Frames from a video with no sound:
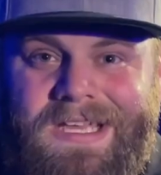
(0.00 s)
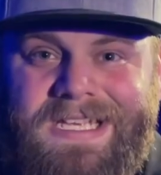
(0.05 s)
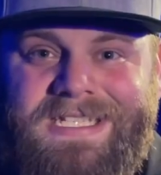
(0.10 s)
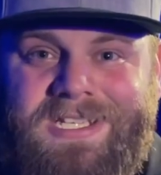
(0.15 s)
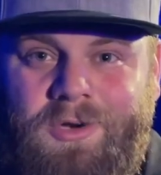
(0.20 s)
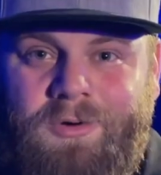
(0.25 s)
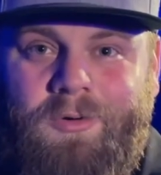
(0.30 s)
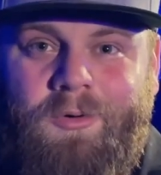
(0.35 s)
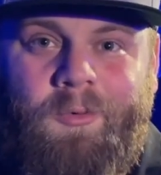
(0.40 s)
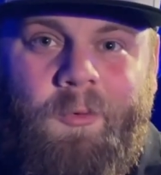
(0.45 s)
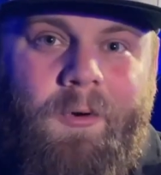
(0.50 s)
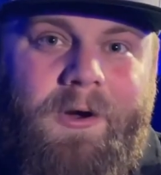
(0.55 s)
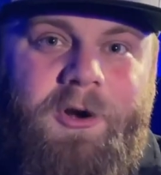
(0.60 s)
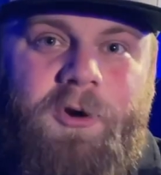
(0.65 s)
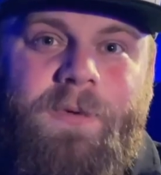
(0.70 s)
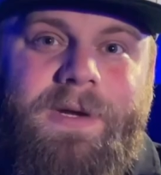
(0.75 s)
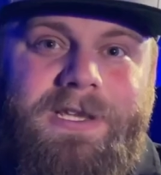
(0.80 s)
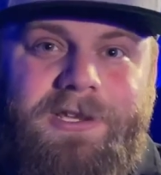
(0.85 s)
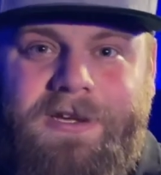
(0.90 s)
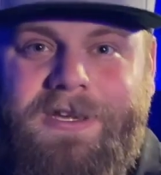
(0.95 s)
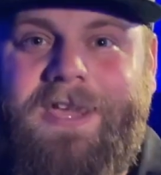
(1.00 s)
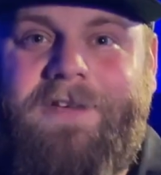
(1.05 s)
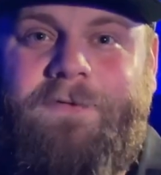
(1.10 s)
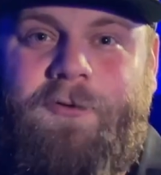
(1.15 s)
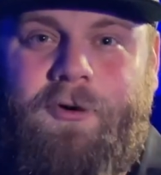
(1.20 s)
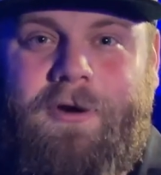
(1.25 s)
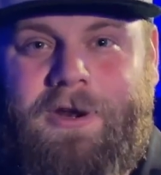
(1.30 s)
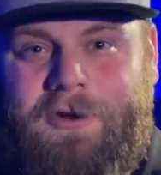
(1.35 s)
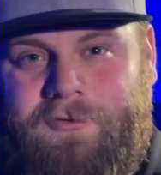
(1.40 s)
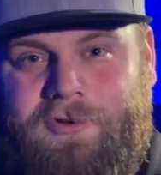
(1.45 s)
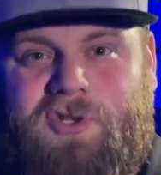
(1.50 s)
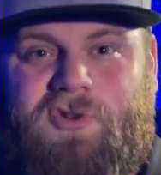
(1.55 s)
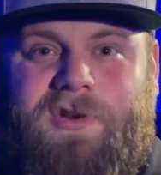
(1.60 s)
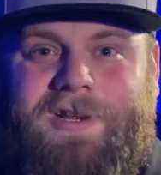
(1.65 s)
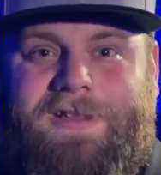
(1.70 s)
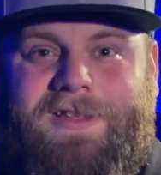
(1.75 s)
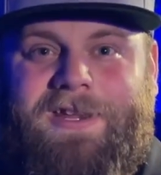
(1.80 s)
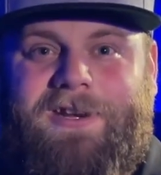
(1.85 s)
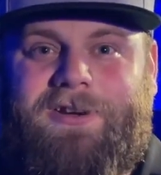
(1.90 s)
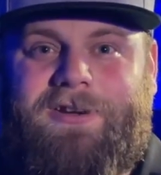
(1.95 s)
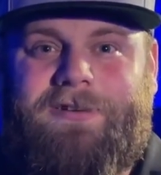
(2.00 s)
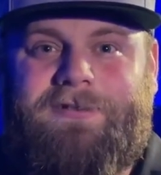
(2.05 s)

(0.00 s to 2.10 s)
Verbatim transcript: So, what are we looking for in a retreat leader?